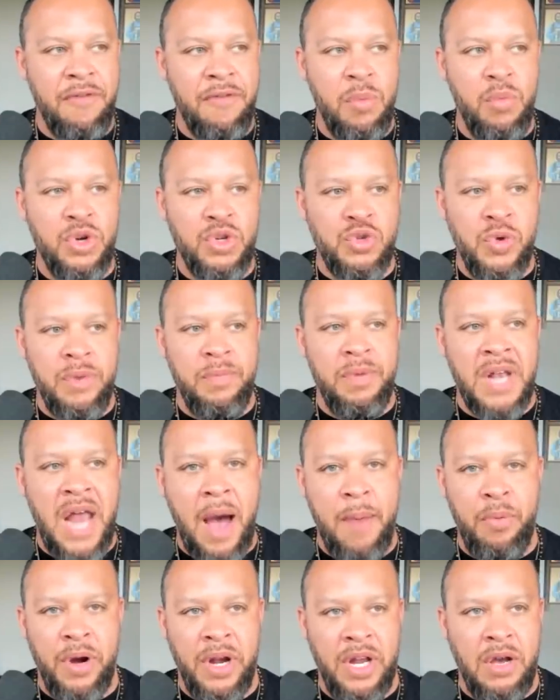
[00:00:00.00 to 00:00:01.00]
from which we've been
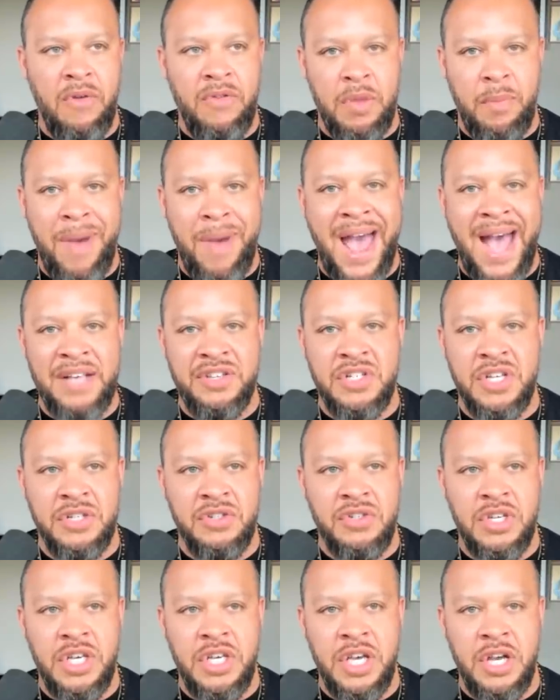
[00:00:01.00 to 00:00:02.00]
operating over the past
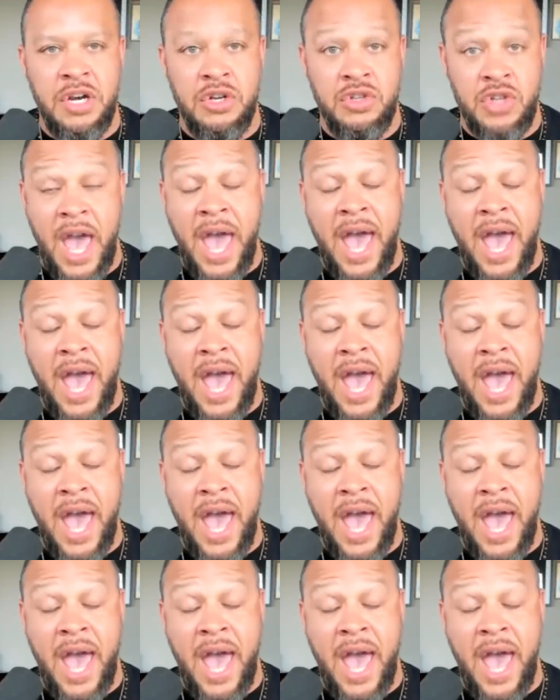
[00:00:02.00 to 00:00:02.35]
60 years,